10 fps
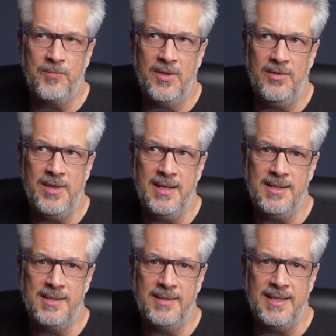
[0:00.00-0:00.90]

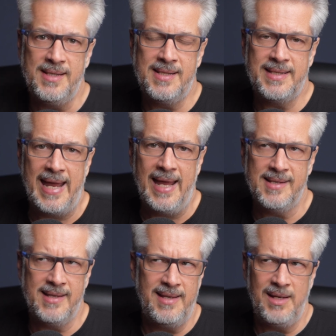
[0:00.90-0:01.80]
these
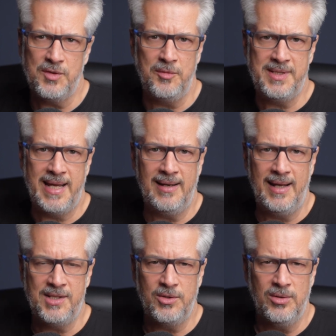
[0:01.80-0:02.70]
scans, I think it was from
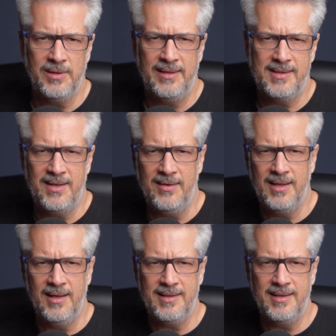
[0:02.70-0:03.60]
satellites, called
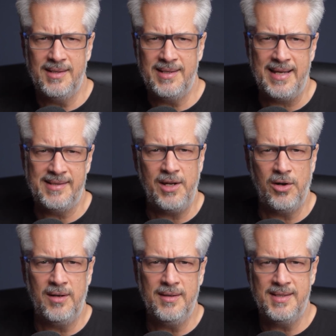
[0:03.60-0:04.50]

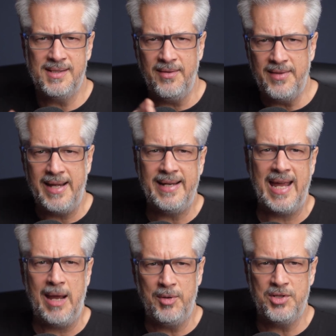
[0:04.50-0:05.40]
SAR, synthetic
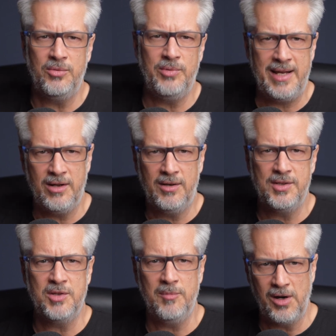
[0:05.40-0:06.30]
aperture radar
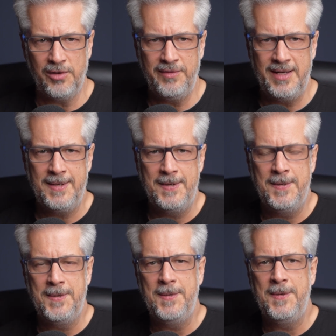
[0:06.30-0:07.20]
tomography.
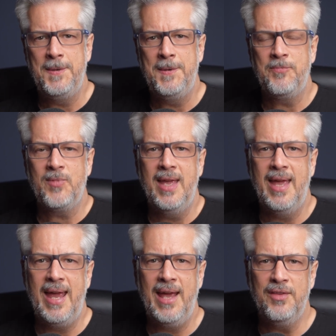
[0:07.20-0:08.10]

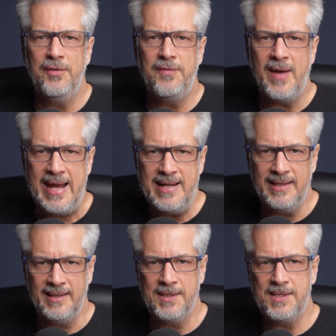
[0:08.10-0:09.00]
And the
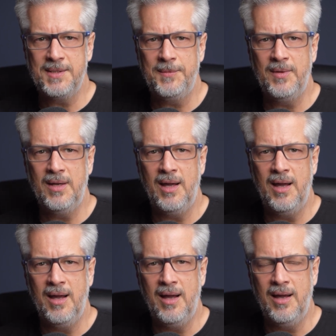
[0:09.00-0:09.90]
findings
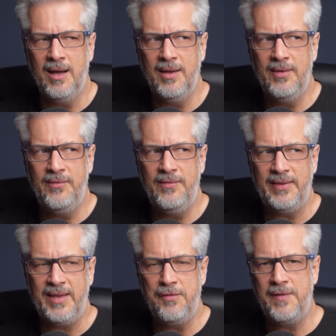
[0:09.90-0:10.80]

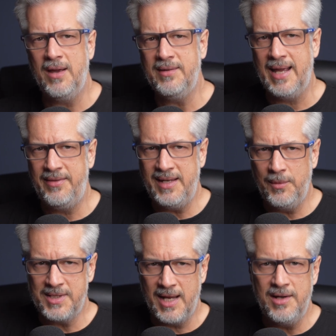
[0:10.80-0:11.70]
that they found, I think
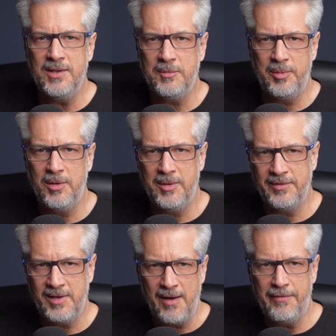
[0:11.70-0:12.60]
it was under the Pyramid
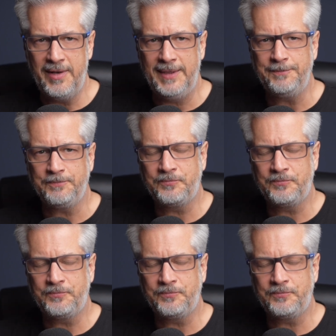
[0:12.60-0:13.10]
of Khafre,